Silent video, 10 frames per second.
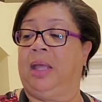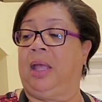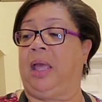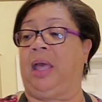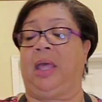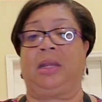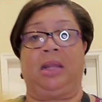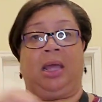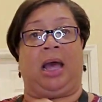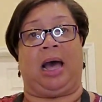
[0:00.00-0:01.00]

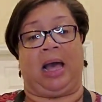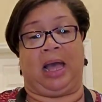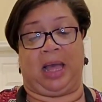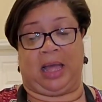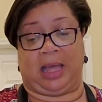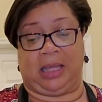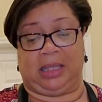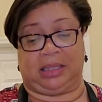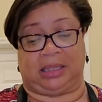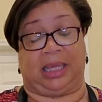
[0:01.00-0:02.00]
And
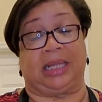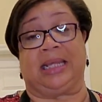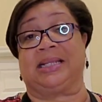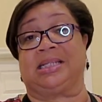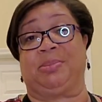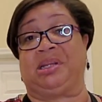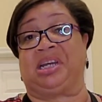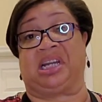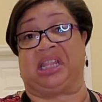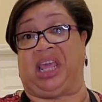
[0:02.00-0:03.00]
they can easily be
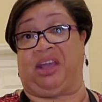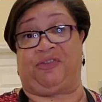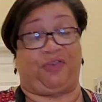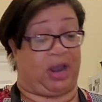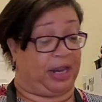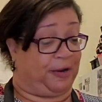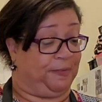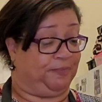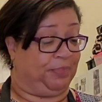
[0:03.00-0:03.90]
done in the air fryer,